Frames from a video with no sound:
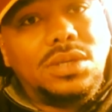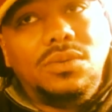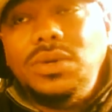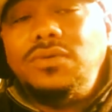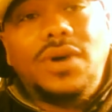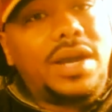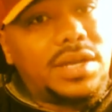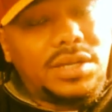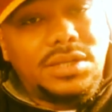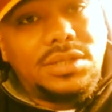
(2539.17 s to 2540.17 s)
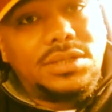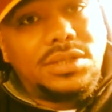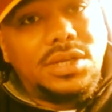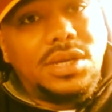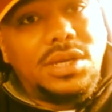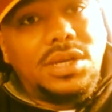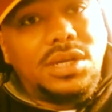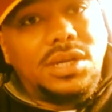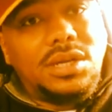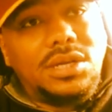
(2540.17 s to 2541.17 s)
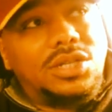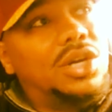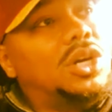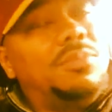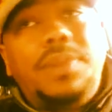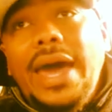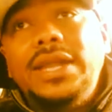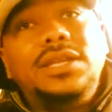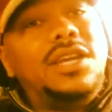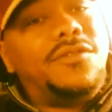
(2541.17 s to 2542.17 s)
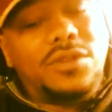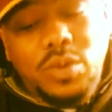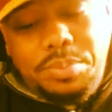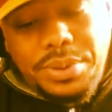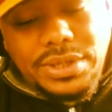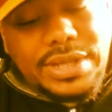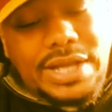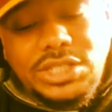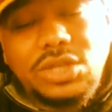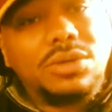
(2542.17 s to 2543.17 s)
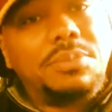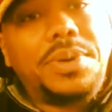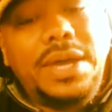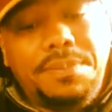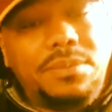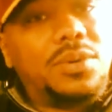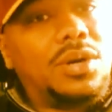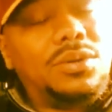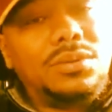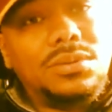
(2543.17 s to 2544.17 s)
We write. Good, bad, and difference. We put that shit on the paper, bro.